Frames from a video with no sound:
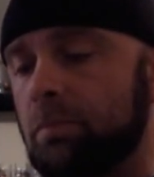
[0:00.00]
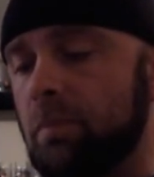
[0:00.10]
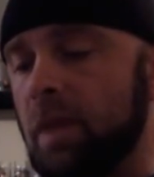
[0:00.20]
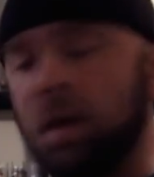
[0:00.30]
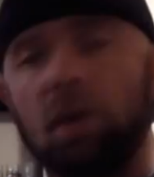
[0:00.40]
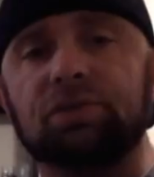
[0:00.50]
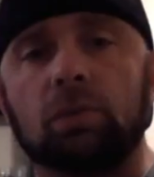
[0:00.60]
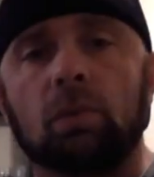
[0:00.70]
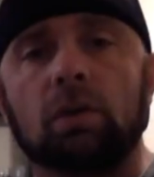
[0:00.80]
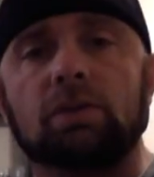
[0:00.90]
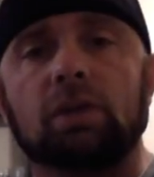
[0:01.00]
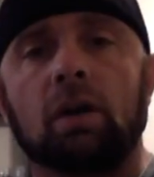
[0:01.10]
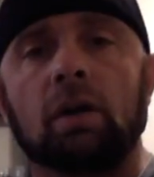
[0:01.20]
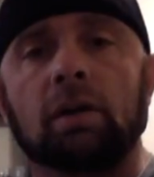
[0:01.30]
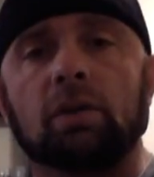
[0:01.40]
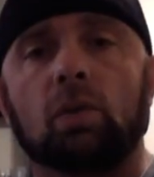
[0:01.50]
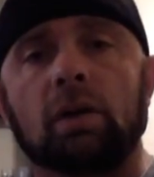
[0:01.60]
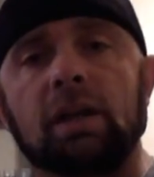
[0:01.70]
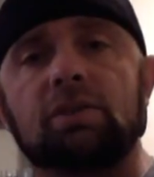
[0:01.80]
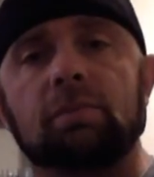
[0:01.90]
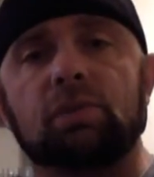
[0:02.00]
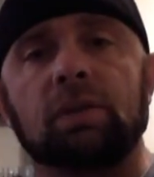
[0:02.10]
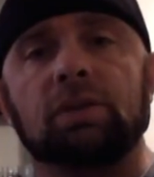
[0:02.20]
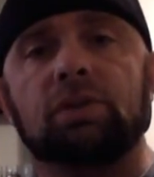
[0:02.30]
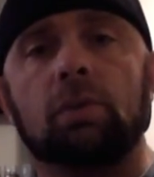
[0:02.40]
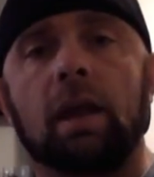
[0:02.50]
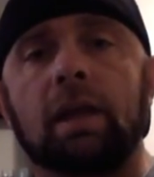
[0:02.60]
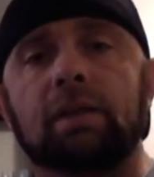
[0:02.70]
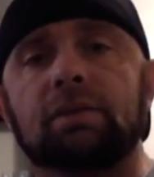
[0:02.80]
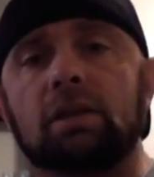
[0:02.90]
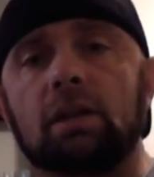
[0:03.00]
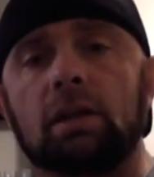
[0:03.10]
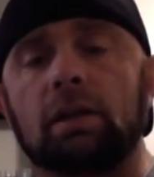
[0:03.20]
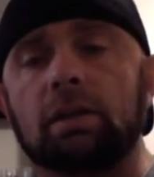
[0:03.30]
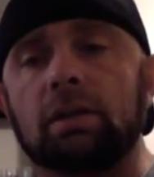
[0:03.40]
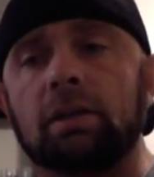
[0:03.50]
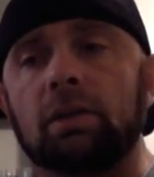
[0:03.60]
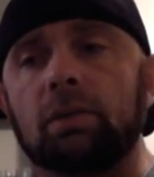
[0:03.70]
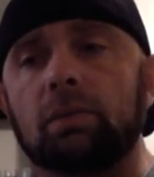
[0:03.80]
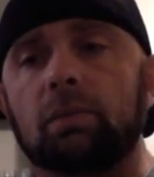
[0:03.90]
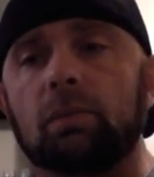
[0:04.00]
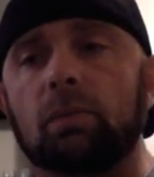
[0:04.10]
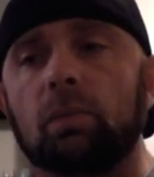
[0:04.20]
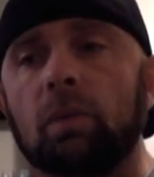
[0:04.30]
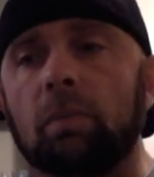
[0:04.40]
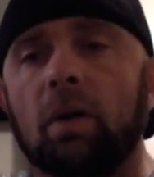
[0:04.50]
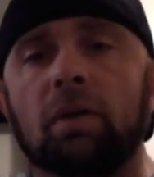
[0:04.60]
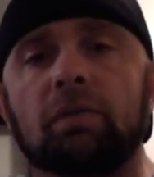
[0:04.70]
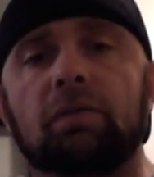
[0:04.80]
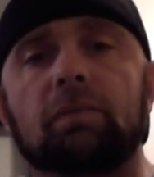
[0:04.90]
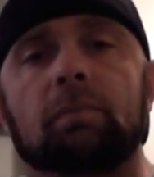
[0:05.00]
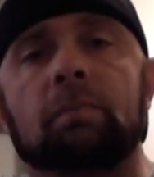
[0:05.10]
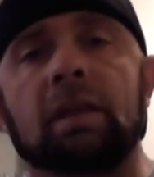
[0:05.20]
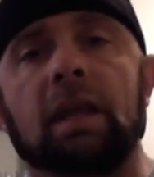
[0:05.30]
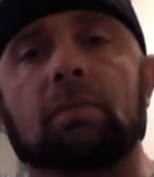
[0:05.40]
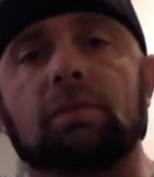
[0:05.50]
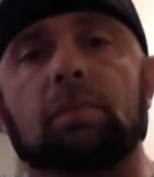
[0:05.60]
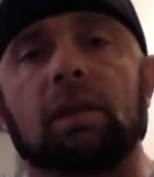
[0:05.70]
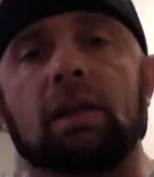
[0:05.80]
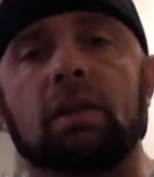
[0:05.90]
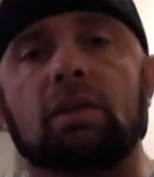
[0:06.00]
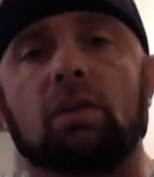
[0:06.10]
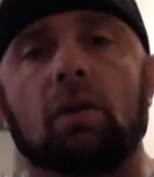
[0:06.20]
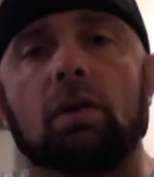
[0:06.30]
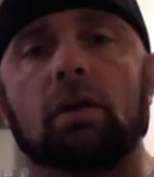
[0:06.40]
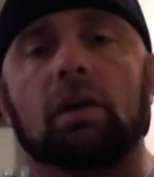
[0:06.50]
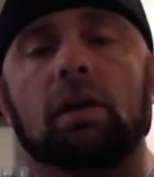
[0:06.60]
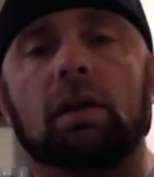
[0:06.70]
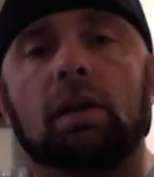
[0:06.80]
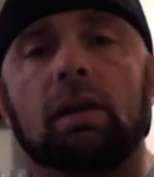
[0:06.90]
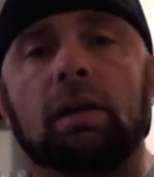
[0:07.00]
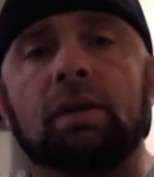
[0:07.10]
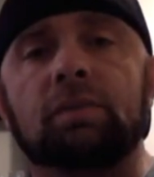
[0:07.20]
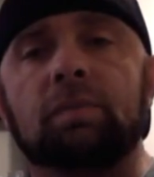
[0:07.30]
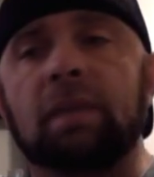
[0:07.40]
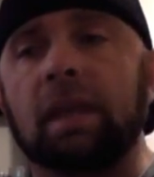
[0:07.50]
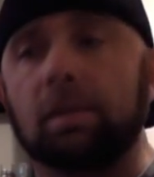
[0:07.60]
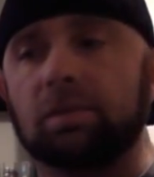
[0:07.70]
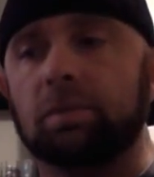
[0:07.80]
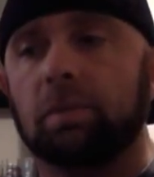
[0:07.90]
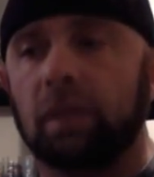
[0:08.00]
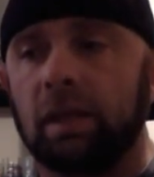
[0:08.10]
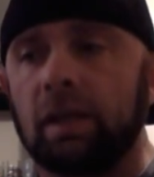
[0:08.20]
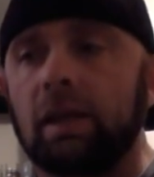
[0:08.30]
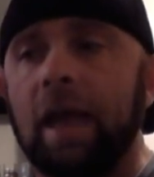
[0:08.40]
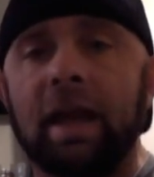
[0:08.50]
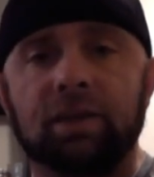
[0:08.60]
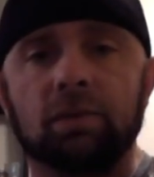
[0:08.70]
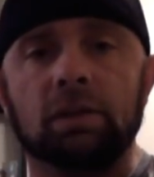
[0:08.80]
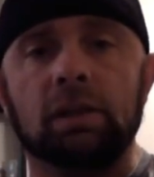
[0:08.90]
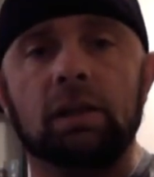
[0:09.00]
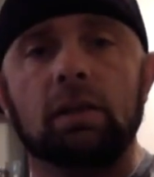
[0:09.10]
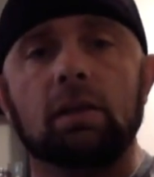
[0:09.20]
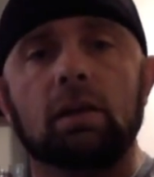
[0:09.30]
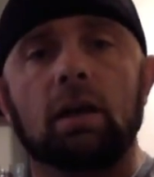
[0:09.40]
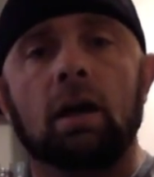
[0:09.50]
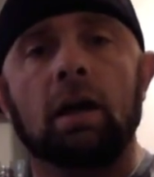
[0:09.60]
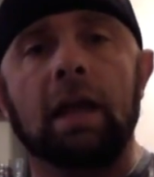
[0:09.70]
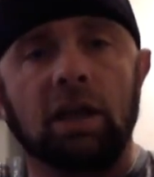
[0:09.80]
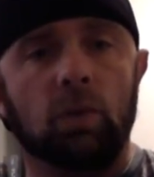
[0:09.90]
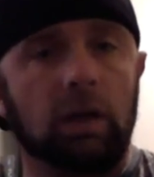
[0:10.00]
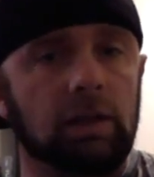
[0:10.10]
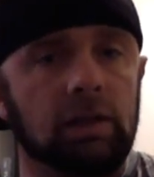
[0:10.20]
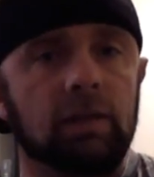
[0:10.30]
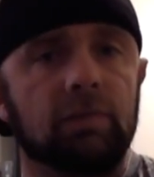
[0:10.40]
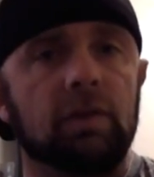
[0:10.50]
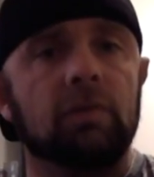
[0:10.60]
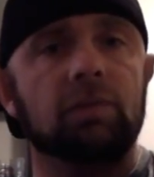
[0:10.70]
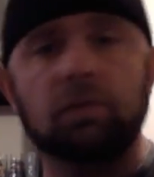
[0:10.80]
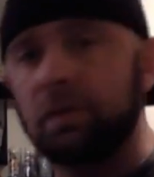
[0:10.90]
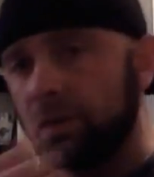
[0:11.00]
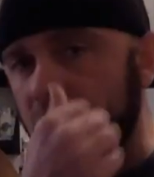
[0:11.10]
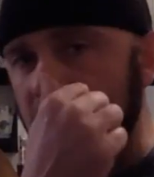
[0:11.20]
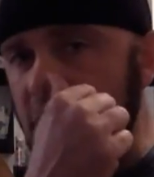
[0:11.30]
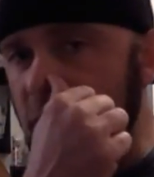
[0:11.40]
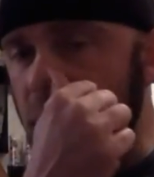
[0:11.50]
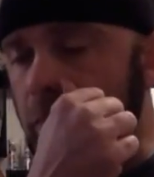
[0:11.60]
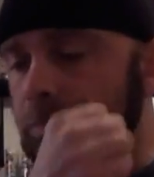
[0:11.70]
It also works on coordination between your two hands. One part of being able to play the guitar is being able to play accurately and quickly if you feel the need to.